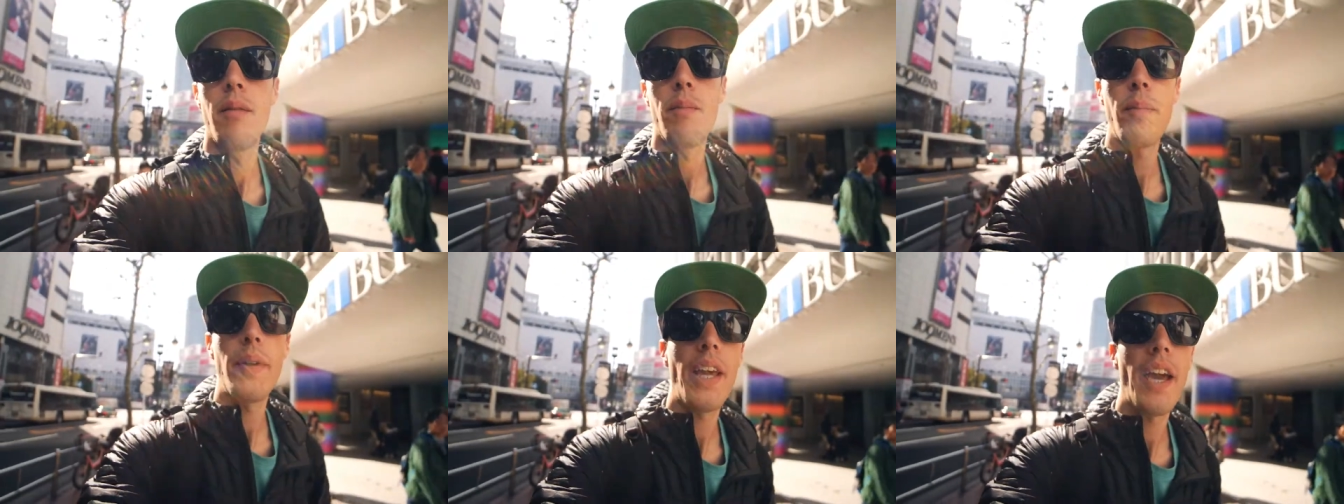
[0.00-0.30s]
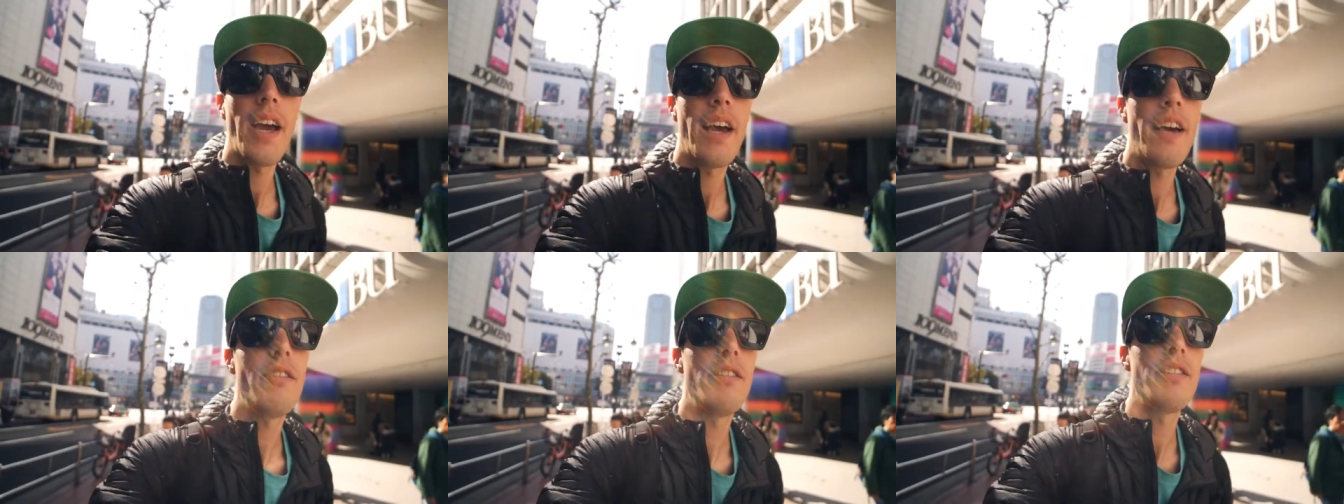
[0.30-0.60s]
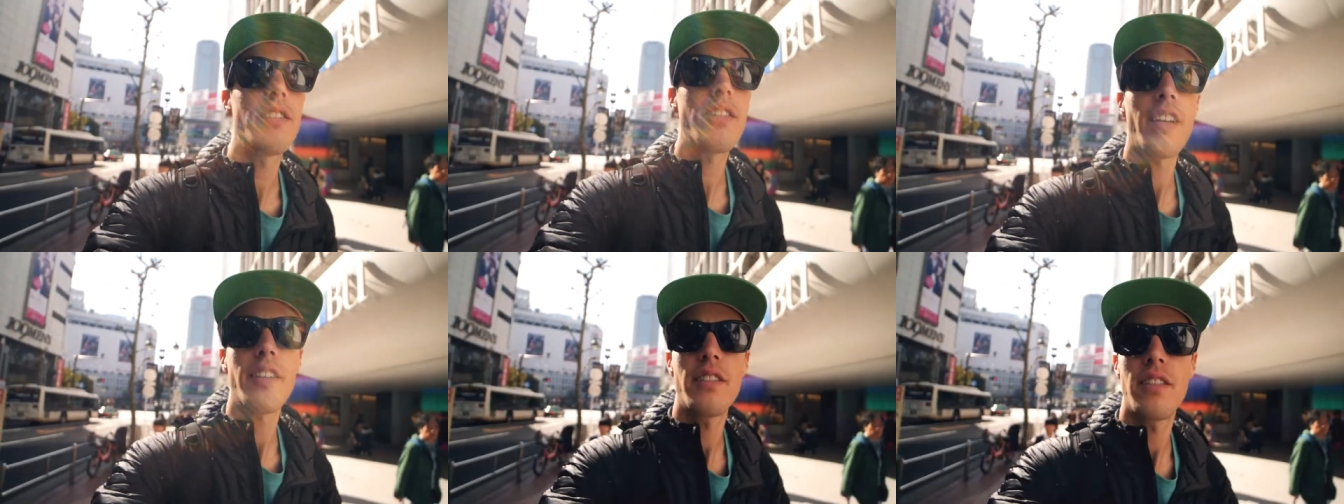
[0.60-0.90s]
But yeah, I
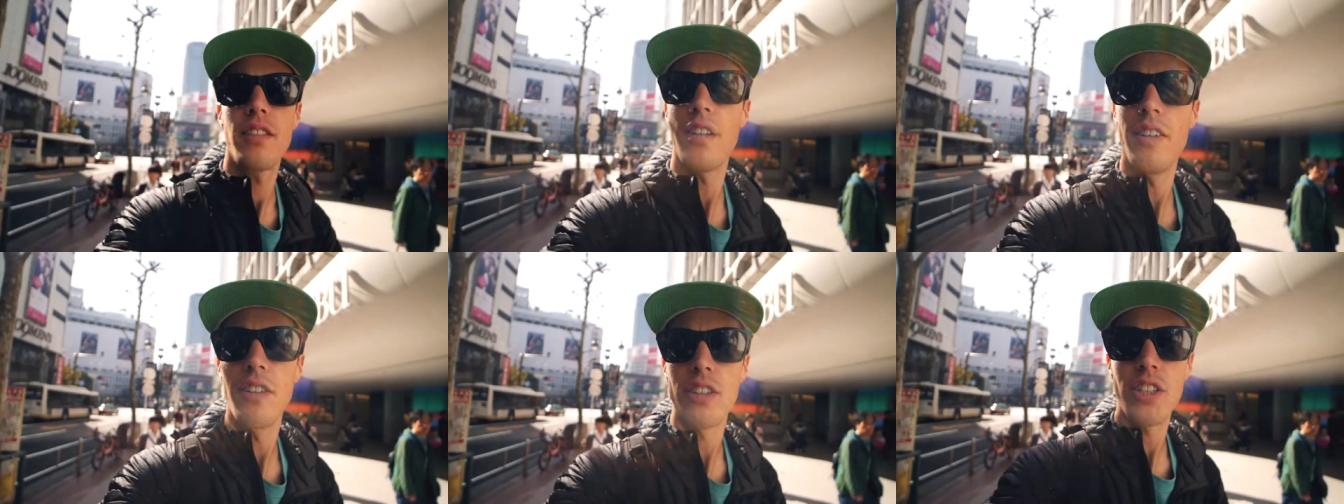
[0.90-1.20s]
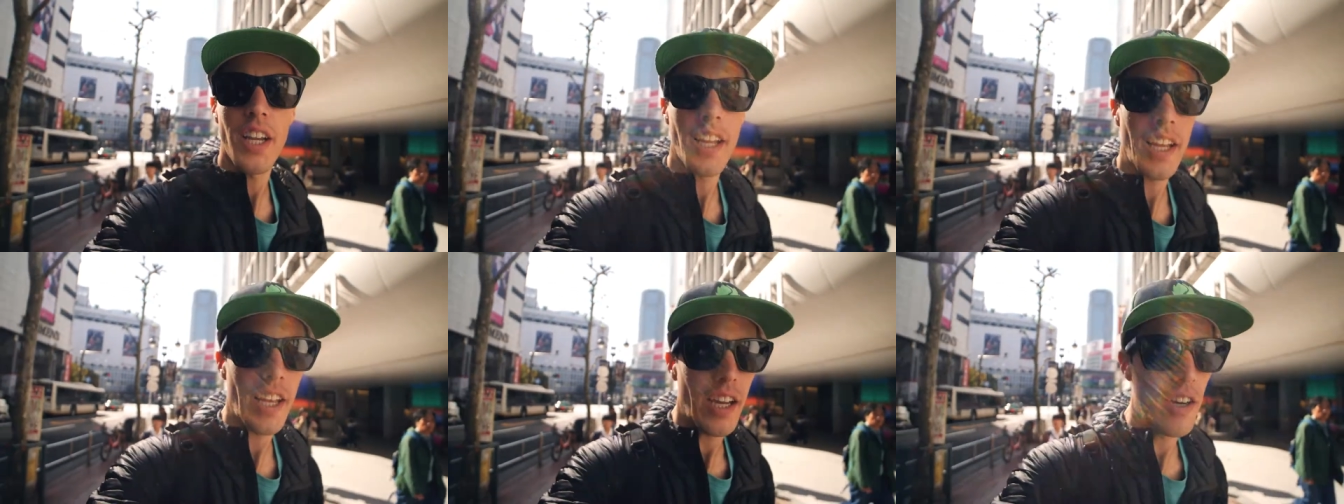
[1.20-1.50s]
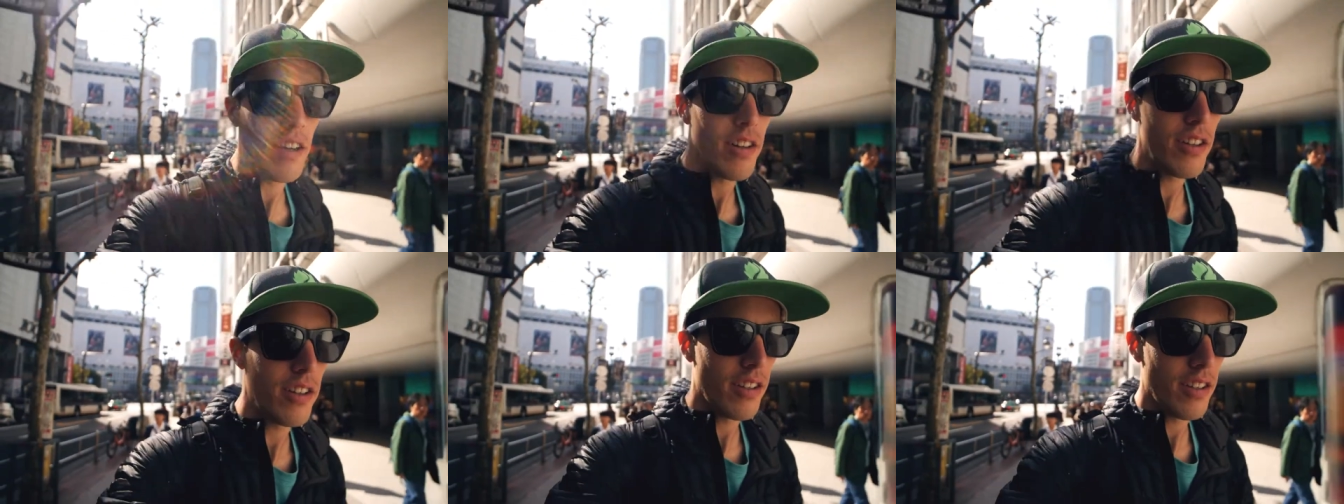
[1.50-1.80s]
always like to go check
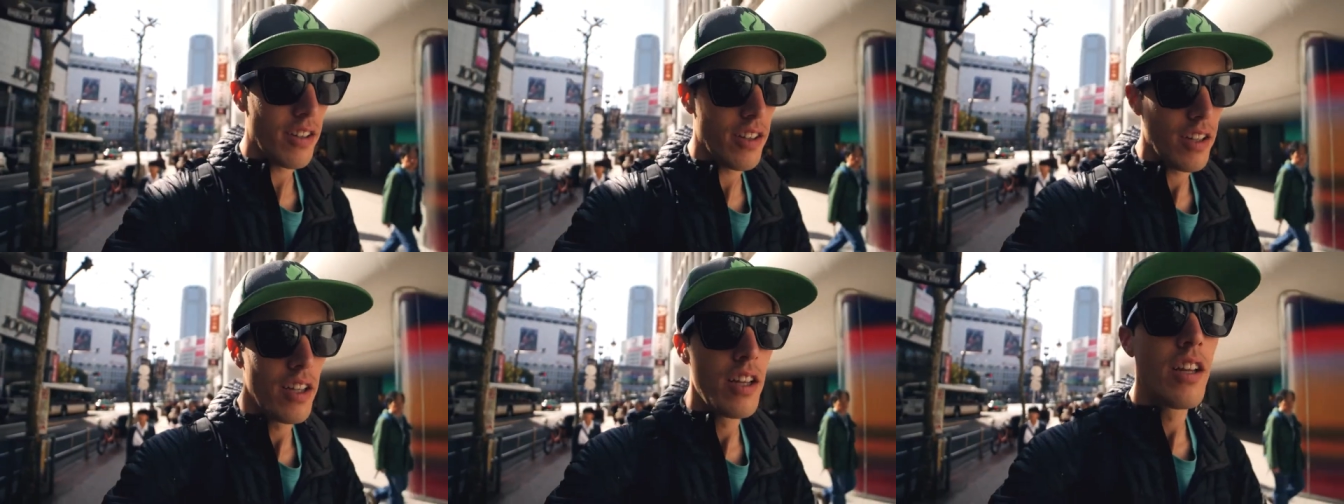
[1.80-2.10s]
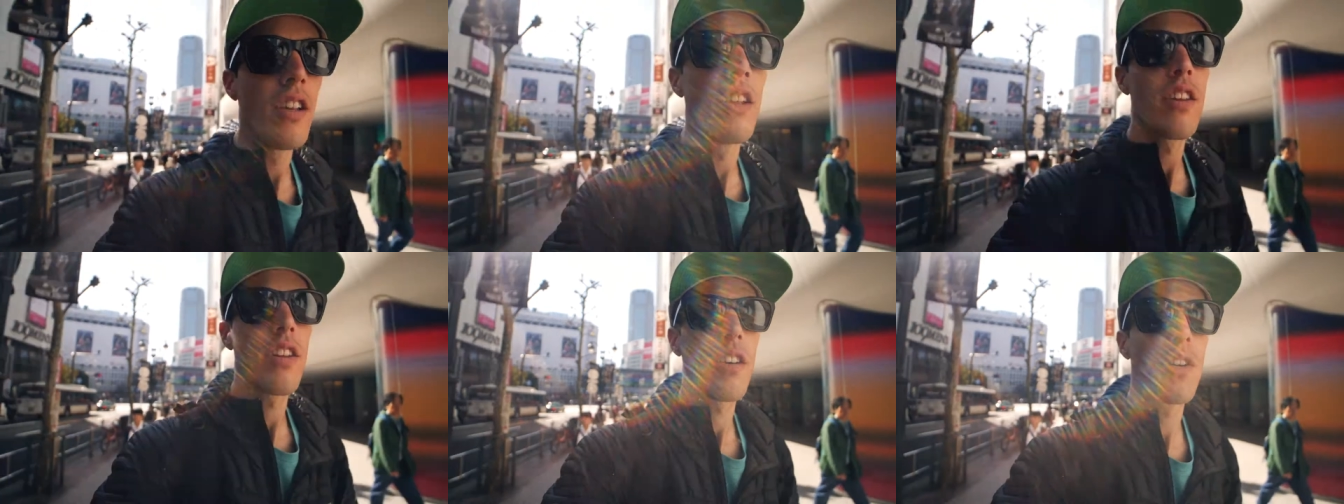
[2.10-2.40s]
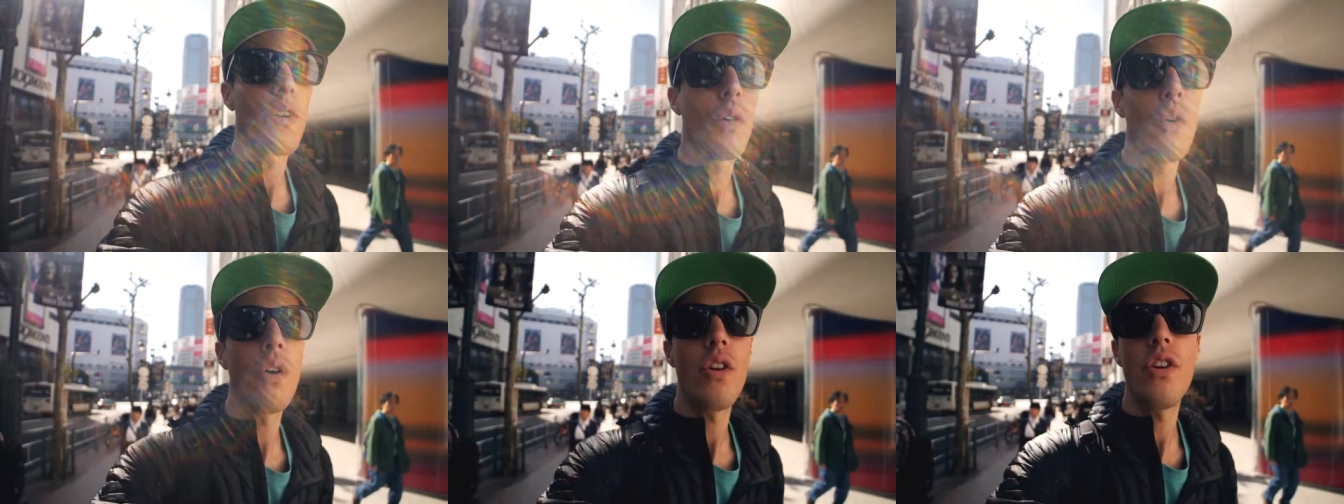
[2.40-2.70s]
out
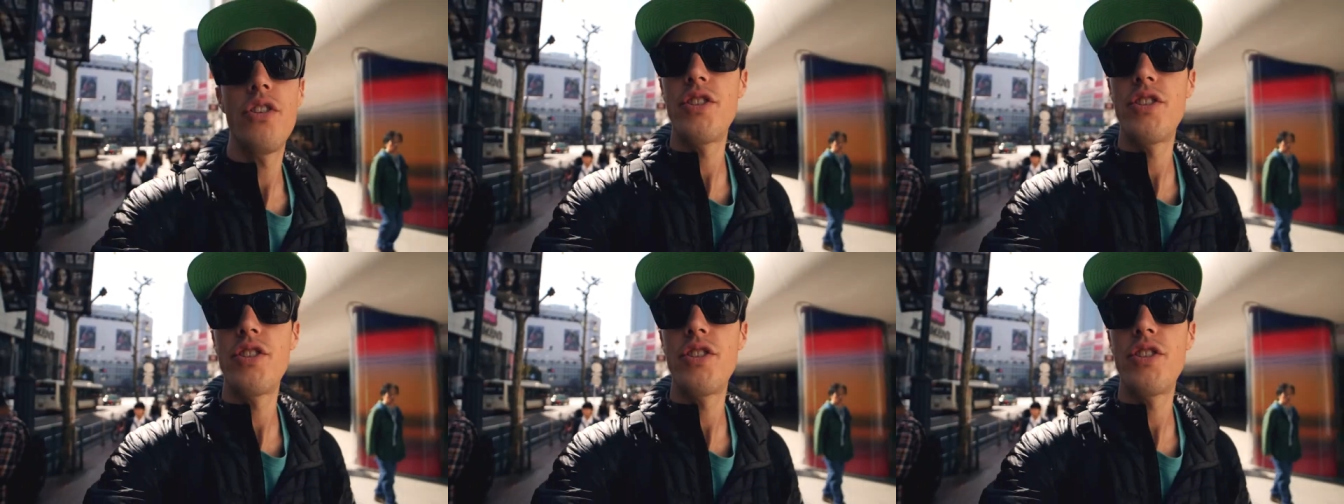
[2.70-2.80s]
cool